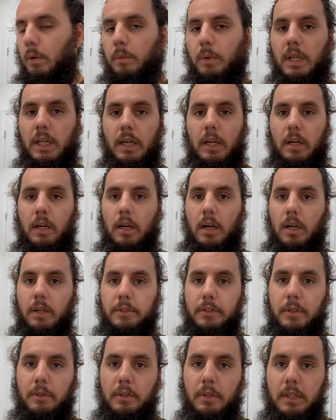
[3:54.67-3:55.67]
We are
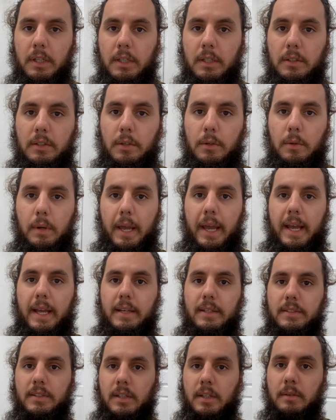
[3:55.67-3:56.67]
also looking to
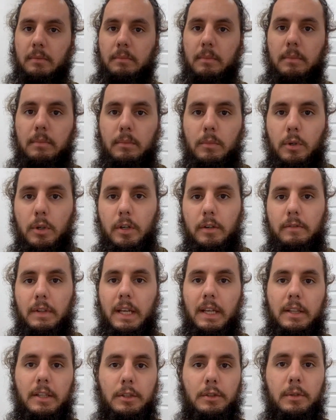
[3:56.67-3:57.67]
add some more of
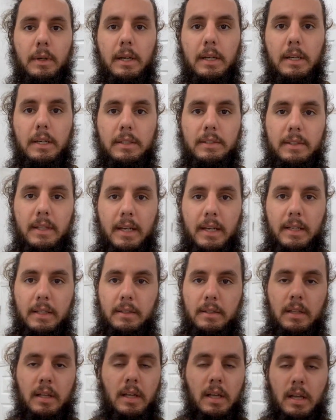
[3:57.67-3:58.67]
like the trendy
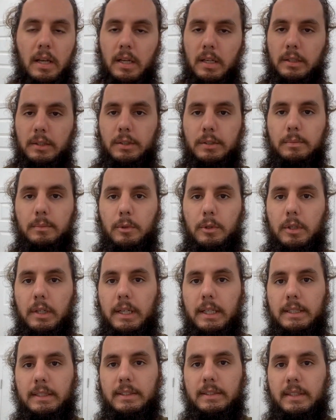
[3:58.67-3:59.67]
style, just more in